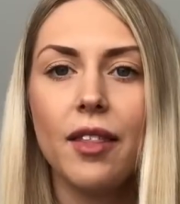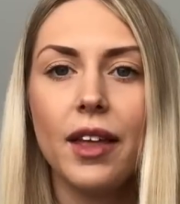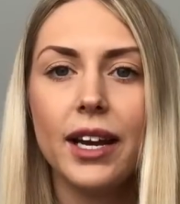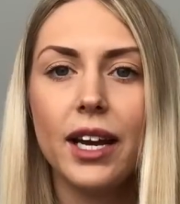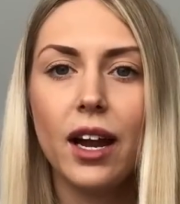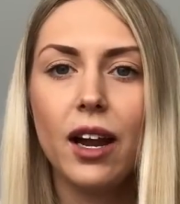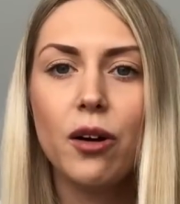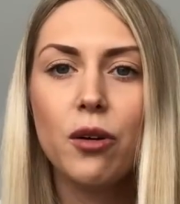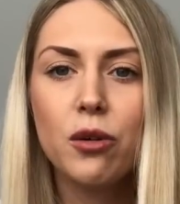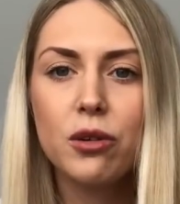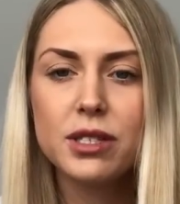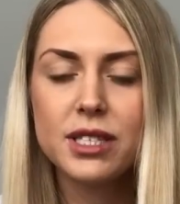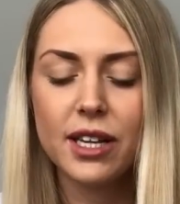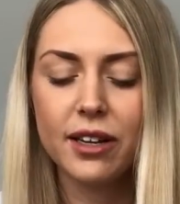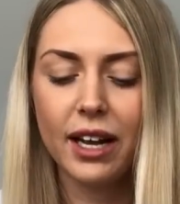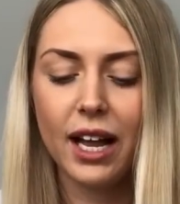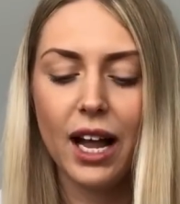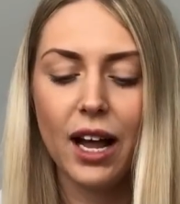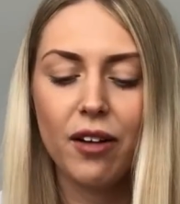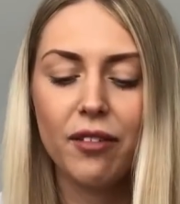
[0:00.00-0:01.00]
Then I
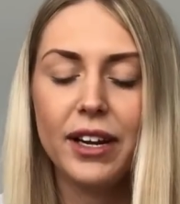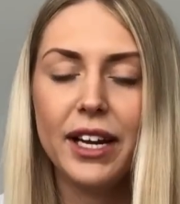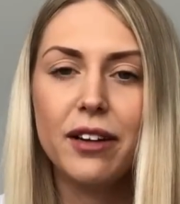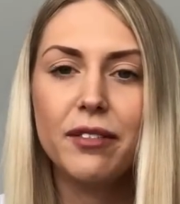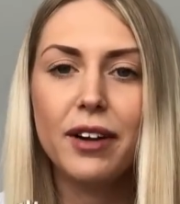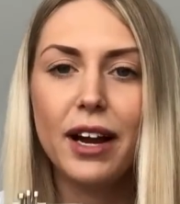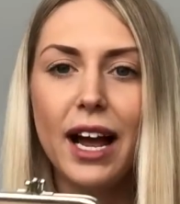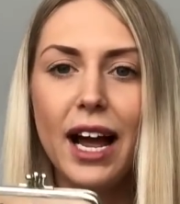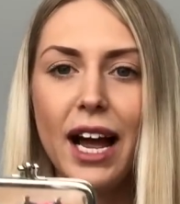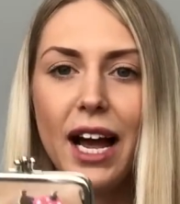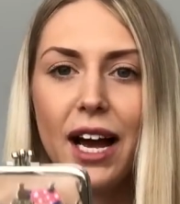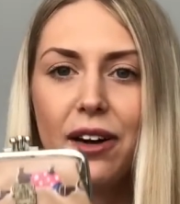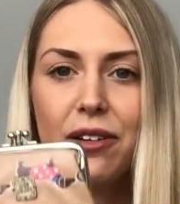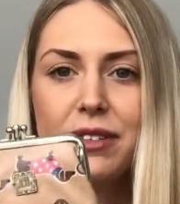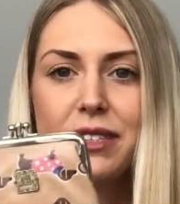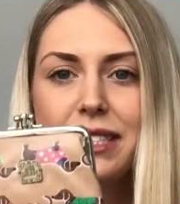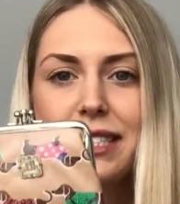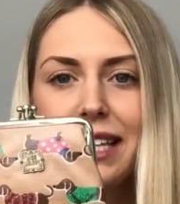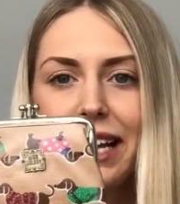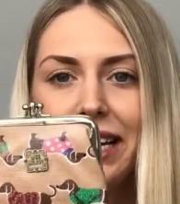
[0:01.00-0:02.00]
also carry
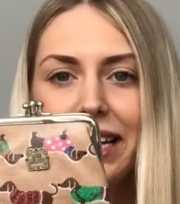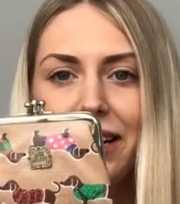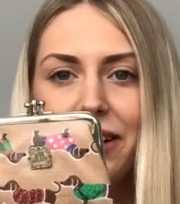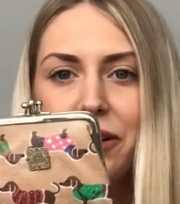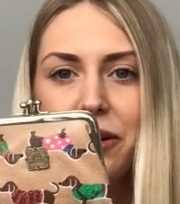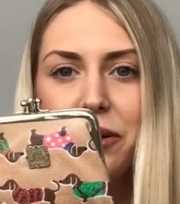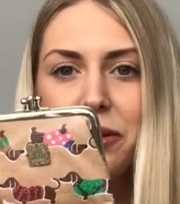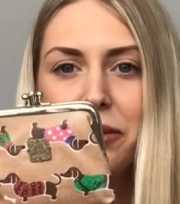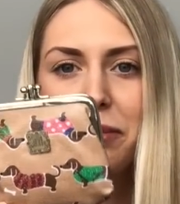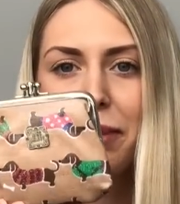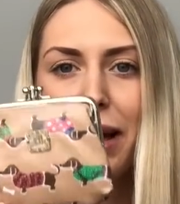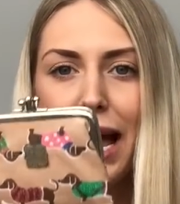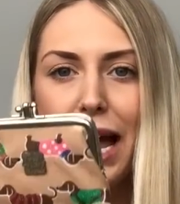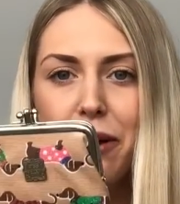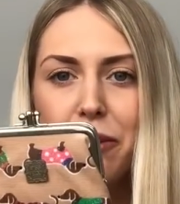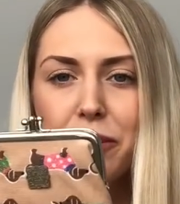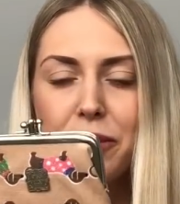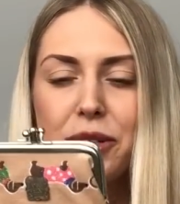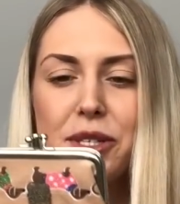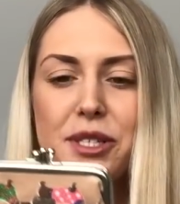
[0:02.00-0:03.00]
around a little
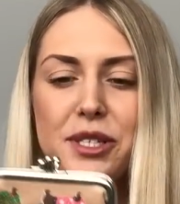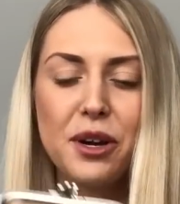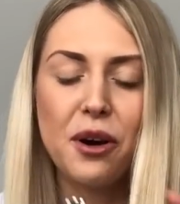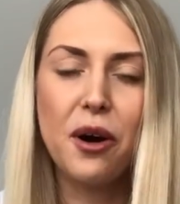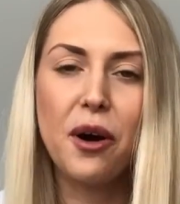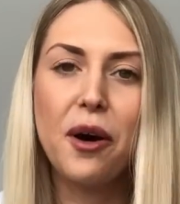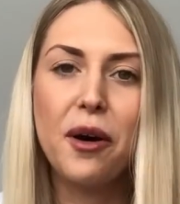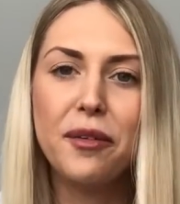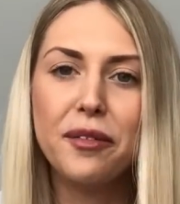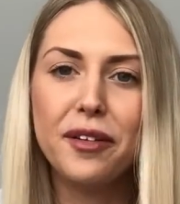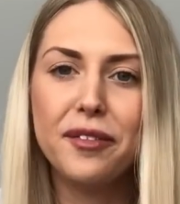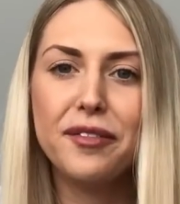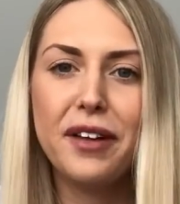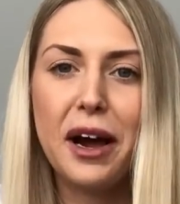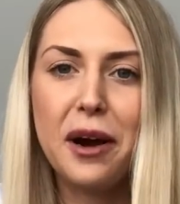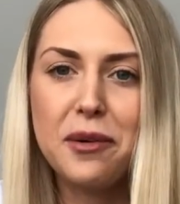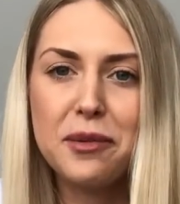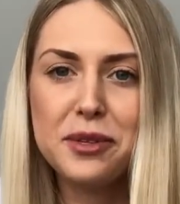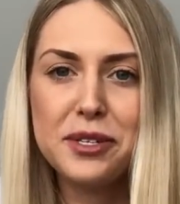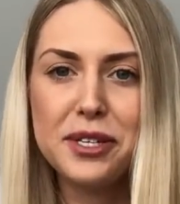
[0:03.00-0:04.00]
pouch of
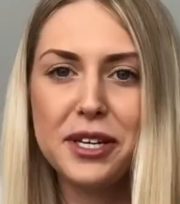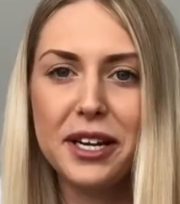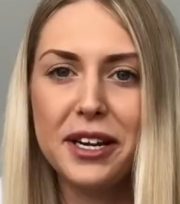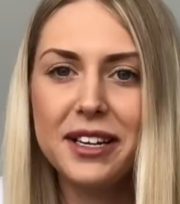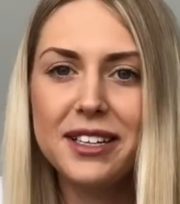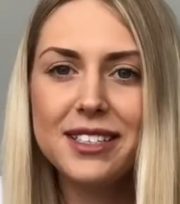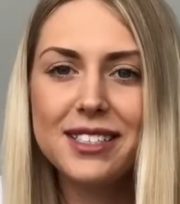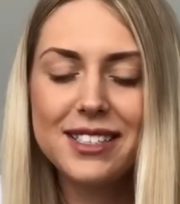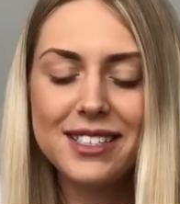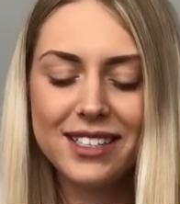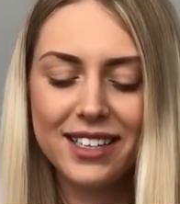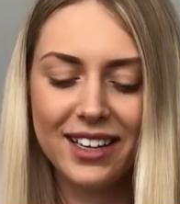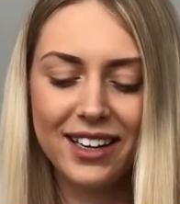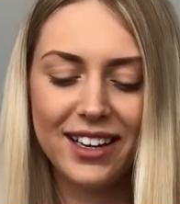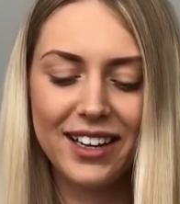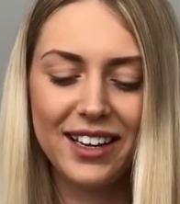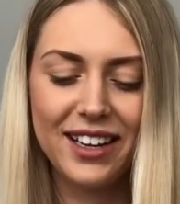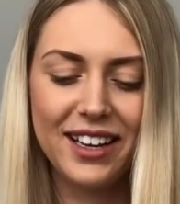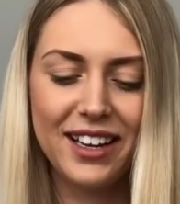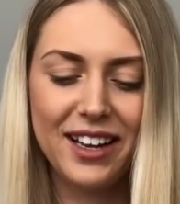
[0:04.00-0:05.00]
vouchers.
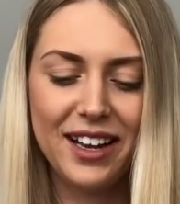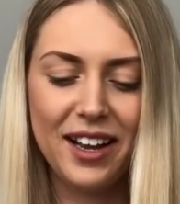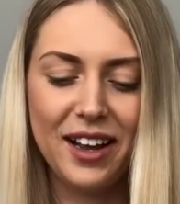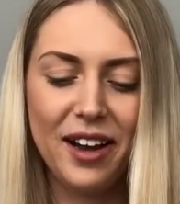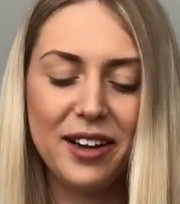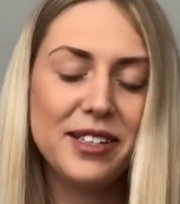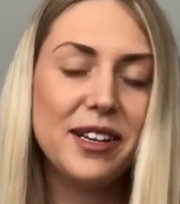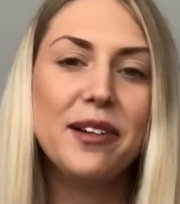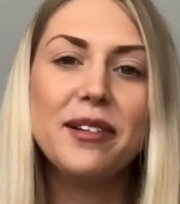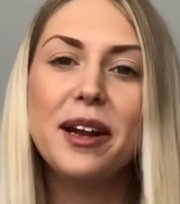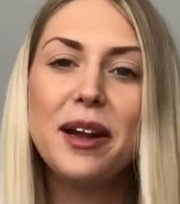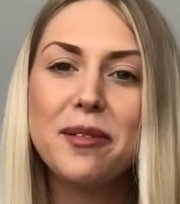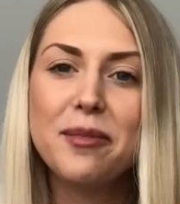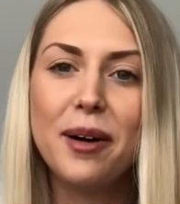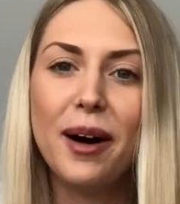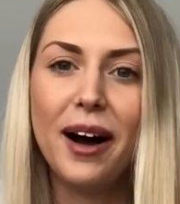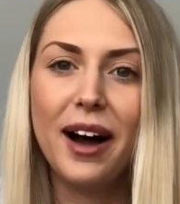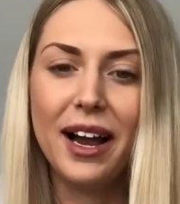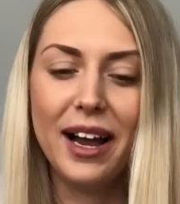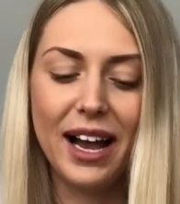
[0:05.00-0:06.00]
I don't know
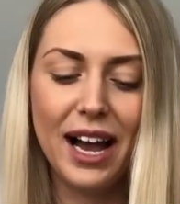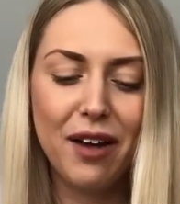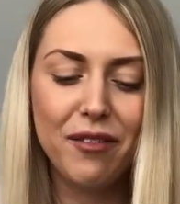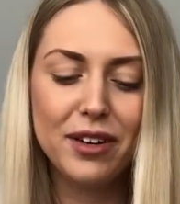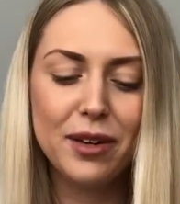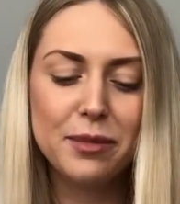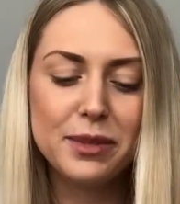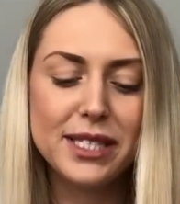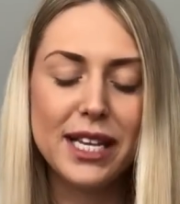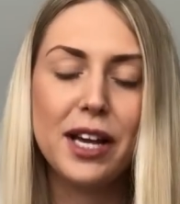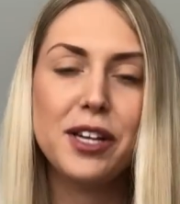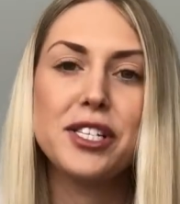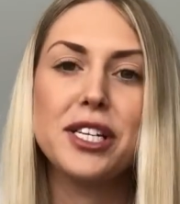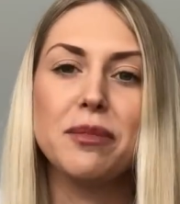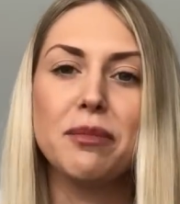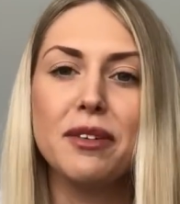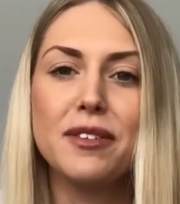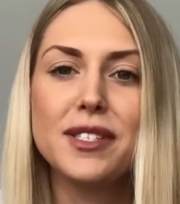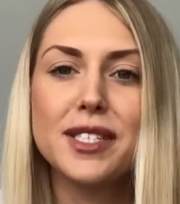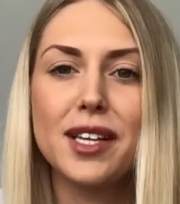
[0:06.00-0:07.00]
why, I have an
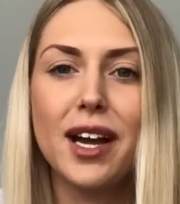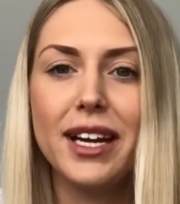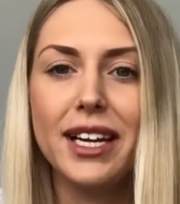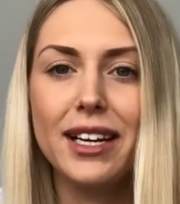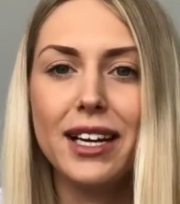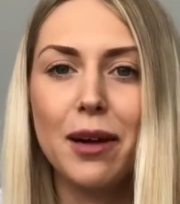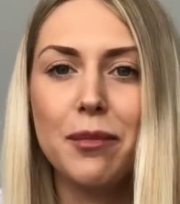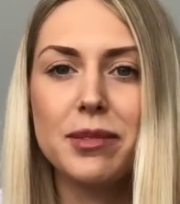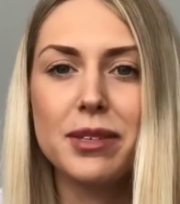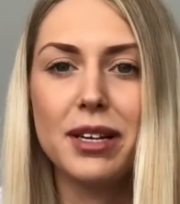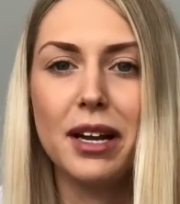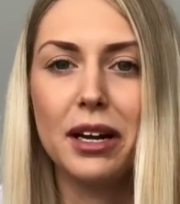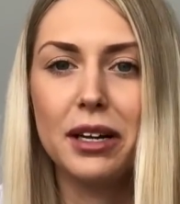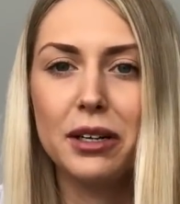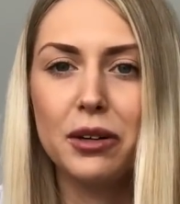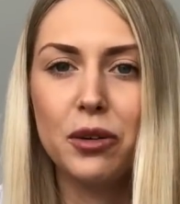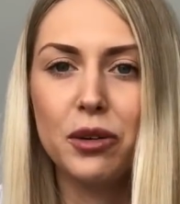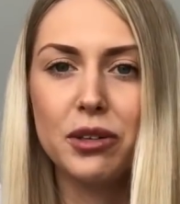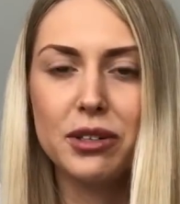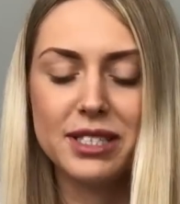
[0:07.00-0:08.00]
obsession with signing up to like
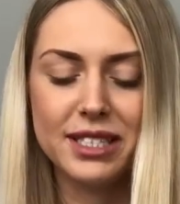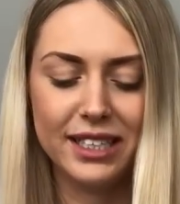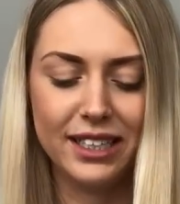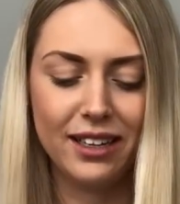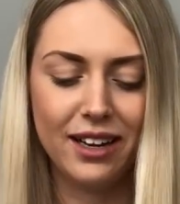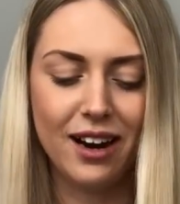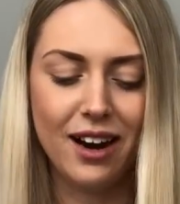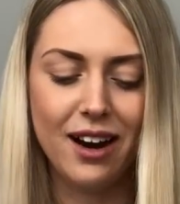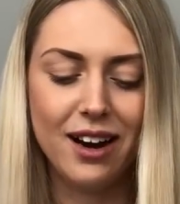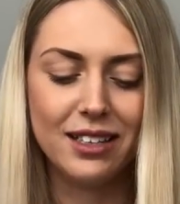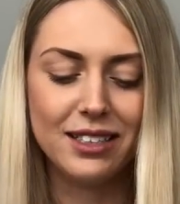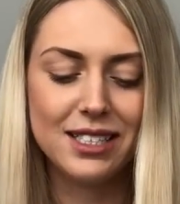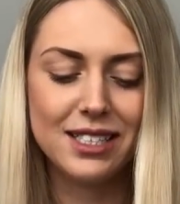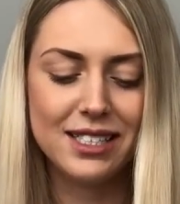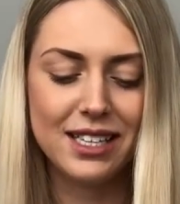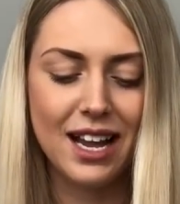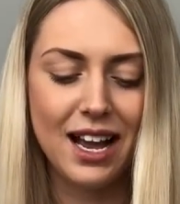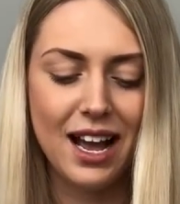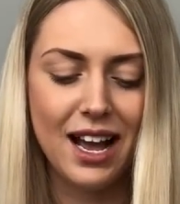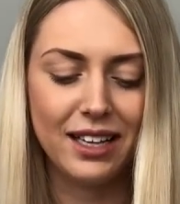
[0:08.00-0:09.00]
loyalty
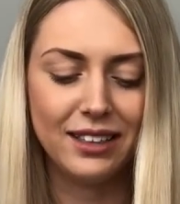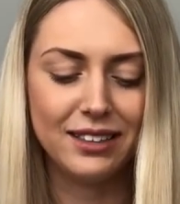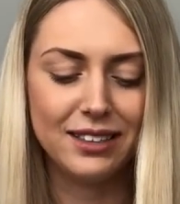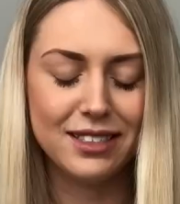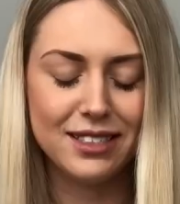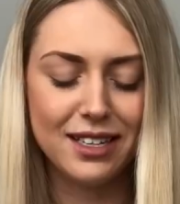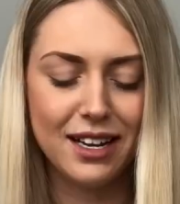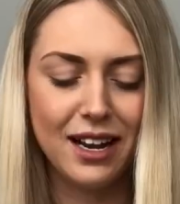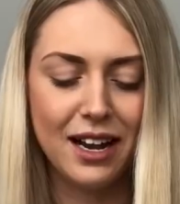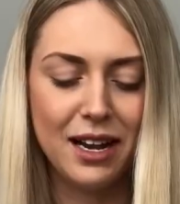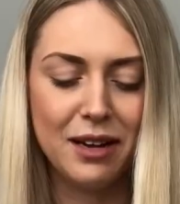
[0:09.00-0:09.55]
cards and